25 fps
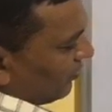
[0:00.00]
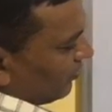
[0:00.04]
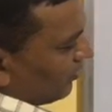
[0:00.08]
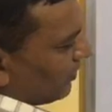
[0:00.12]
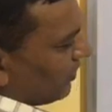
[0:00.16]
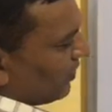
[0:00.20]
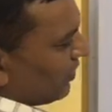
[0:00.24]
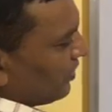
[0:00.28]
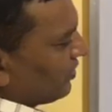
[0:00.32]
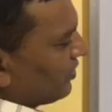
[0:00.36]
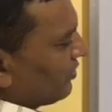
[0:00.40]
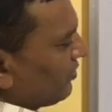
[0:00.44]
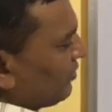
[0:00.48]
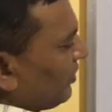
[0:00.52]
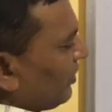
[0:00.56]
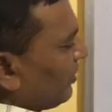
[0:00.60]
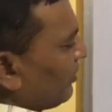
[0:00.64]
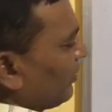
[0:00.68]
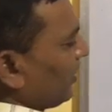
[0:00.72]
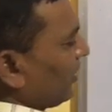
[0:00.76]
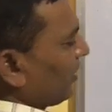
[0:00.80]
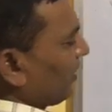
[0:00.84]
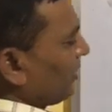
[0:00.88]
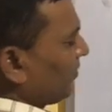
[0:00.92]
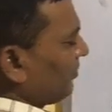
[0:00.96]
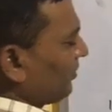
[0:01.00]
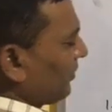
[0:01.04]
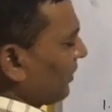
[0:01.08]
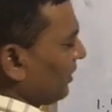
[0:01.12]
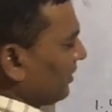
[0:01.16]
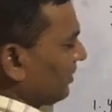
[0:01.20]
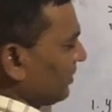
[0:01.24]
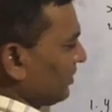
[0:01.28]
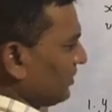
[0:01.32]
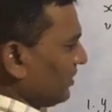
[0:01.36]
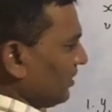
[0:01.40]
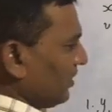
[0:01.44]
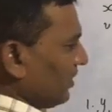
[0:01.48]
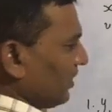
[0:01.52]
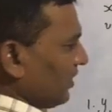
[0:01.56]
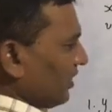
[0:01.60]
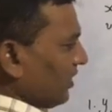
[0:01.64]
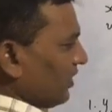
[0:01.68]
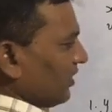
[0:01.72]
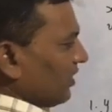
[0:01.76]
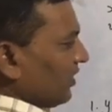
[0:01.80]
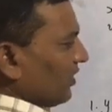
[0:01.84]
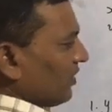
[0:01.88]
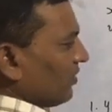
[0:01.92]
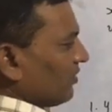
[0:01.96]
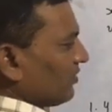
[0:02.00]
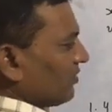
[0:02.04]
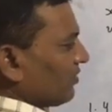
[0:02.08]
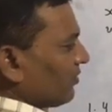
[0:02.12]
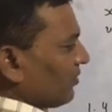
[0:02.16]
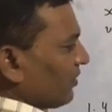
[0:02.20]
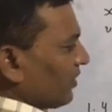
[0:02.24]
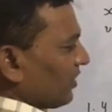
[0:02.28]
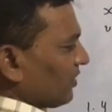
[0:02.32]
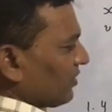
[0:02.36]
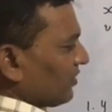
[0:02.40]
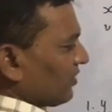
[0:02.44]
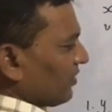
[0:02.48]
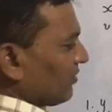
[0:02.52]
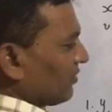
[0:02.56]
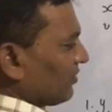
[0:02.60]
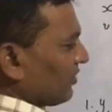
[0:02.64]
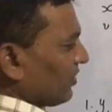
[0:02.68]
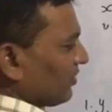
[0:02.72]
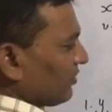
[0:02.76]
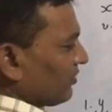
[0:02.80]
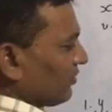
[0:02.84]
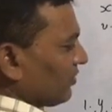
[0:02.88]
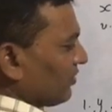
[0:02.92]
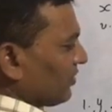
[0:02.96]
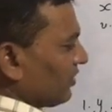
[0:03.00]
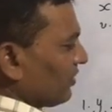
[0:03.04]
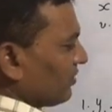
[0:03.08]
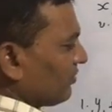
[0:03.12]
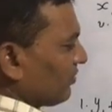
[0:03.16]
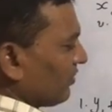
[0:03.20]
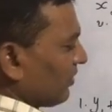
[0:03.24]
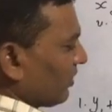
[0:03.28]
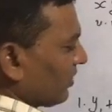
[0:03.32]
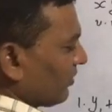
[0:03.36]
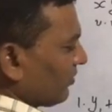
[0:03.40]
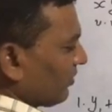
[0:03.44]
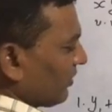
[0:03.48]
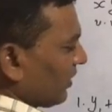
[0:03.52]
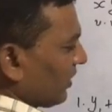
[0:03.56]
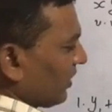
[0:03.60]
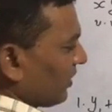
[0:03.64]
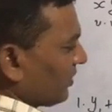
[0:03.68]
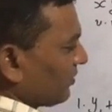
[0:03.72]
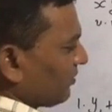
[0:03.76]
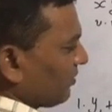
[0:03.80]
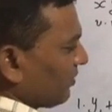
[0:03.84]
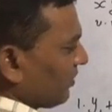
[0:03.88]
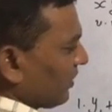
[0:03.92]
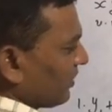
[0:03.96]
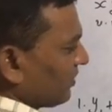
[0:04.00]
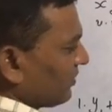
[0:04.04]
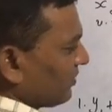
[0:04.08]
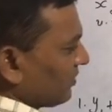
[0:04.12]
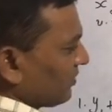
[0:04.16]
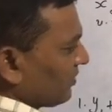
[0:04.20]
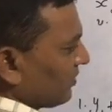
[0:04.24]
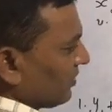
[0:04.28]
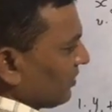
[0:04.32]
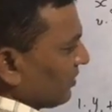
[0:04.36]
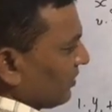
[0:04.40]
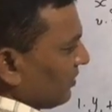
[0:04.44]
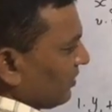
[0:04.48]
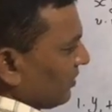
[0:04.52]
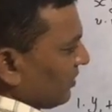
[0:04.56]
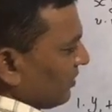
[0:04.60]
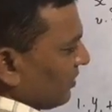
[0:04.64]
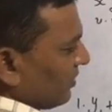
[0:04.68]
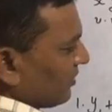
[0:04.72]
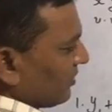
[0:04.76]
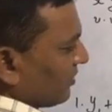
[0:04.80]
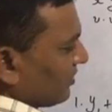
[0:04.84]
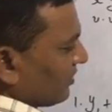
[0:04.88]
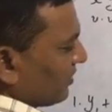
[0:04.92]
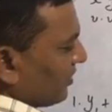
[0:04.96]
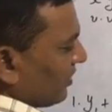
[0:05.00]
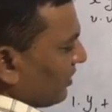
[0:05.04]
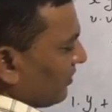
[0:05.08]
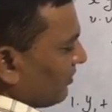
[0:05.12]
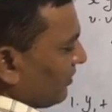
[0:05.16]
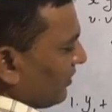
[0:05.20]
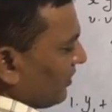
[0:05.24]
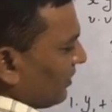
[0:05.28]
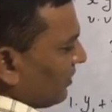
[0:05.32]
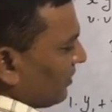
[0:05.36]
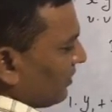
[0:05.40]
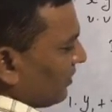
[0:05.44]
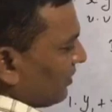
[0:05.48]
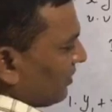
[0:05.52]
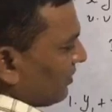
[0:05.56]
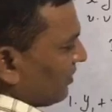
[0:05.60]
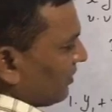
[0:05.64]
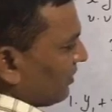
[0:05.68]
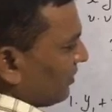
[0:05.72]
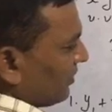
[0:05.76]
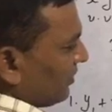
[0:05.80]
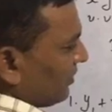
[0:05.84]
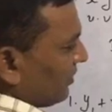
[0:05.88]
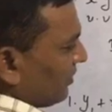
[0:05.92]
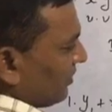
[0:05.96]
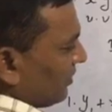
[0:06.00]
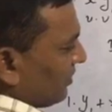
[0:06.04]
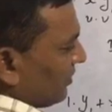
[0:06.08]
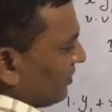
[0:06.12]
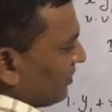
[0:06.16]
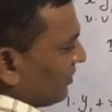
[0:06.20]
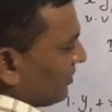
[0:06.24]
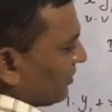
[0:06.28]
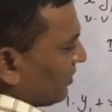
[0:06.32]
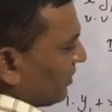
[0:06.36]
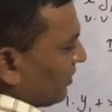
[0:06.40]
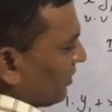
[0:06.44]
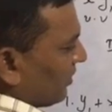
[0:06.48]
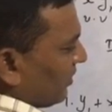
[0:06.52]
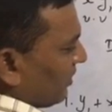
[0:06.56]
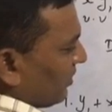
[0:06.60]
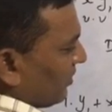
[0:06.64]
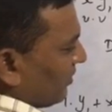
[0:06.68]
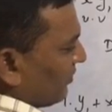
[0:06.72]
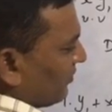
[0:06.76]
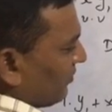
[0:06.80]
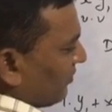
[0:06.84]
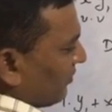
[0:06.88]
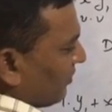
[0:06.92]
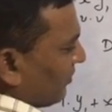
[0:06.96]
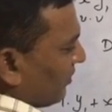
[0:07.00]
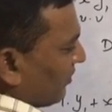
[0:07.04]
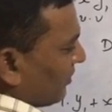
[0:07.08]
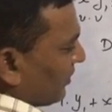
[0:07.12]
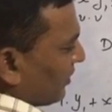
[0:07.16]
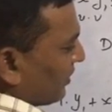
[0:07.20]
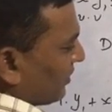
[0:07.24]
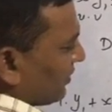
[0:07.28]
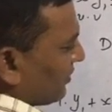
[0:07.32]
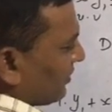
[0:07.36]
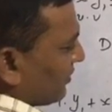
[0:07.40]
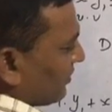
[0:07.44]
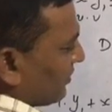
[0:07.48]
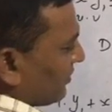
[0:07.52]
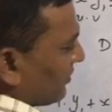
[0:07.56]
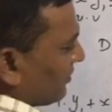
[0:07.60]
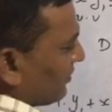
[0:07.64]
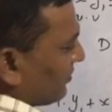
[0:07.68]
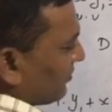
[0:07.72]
because we are taking minus here and here also minus outside, so this will remain as plus 7 sine of log x.